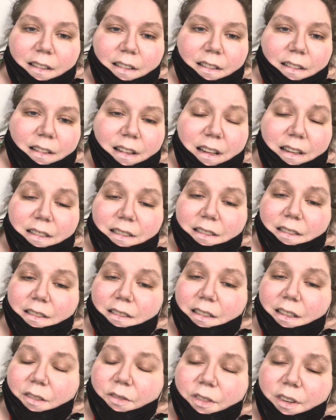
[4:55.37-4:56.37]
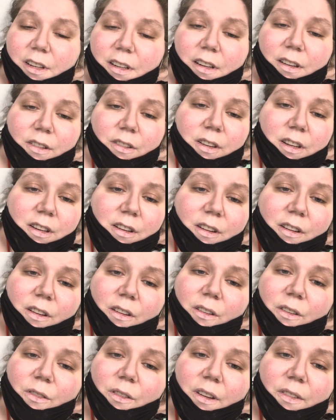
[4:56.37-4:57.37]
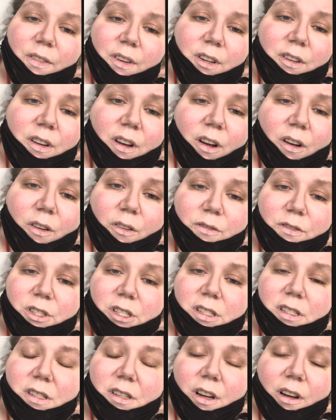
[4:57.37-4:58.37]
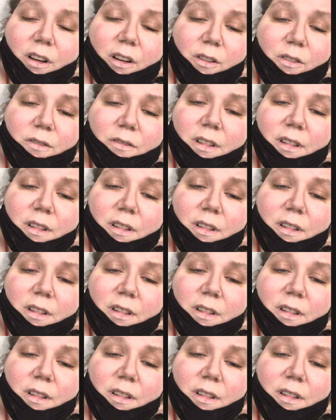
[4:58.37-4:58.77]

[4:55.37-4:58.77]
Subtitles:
listen, if you know, you know. If you don't, just know,